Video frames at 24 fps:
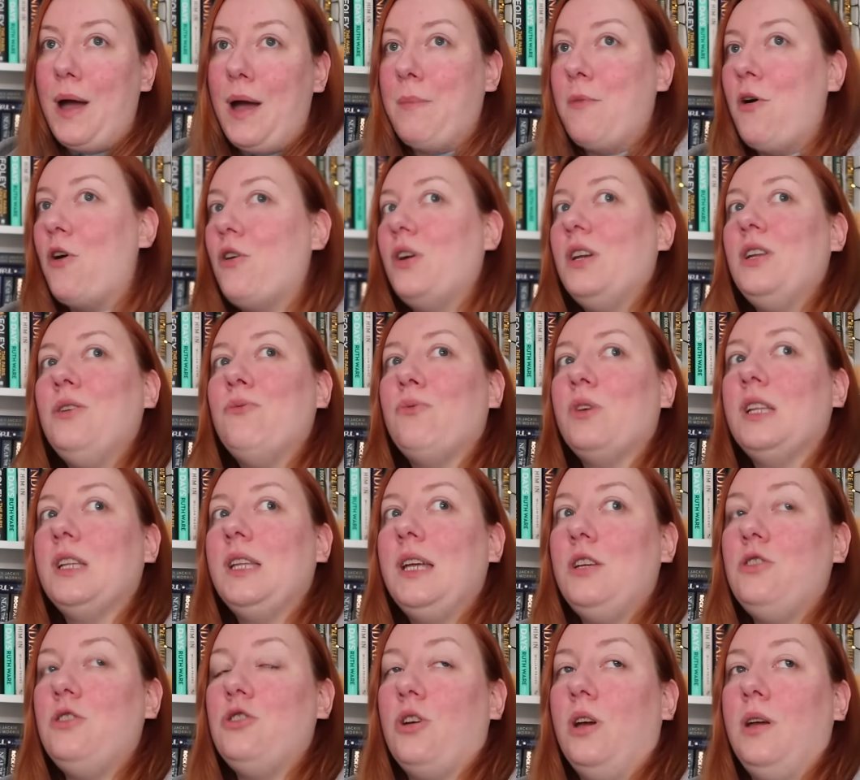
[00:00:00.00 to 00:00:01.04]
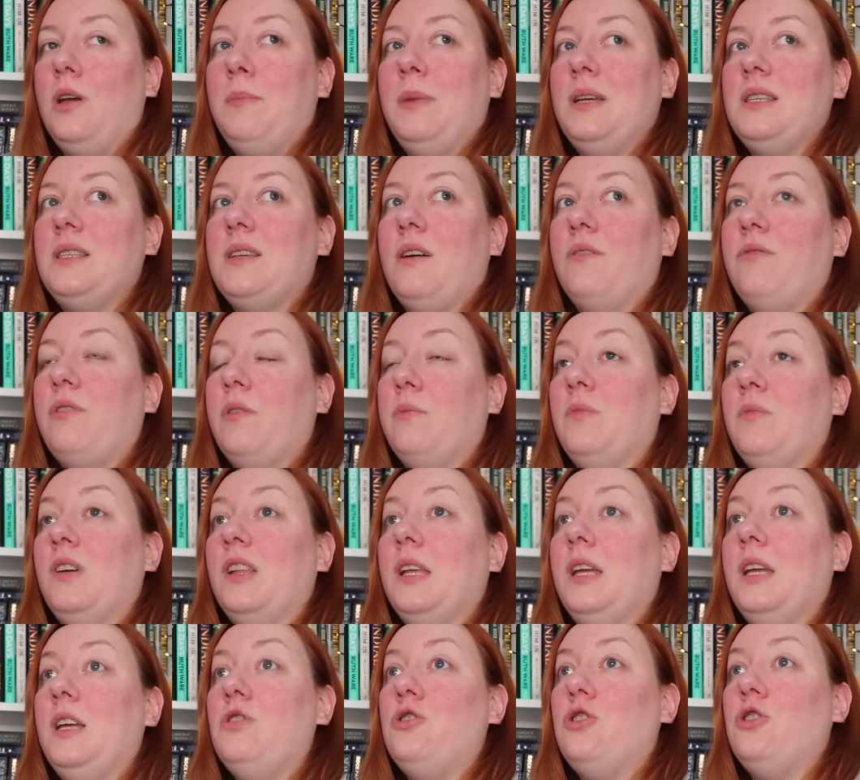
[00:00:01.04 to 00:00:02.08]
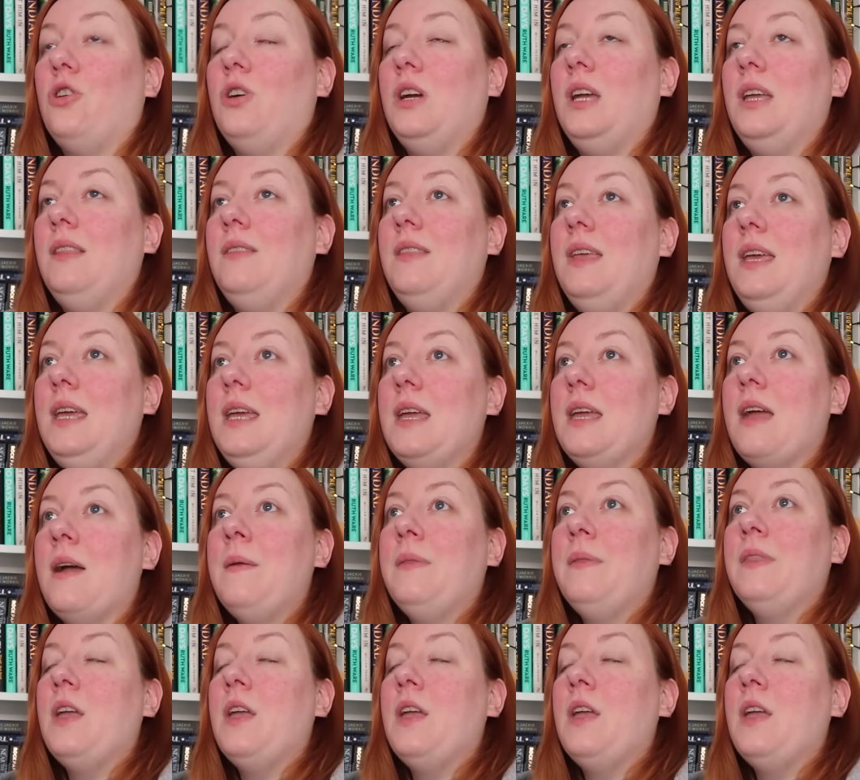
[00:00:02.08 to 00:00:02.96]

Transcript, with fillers: I'm already really enjoying myself. I'm really enjoying the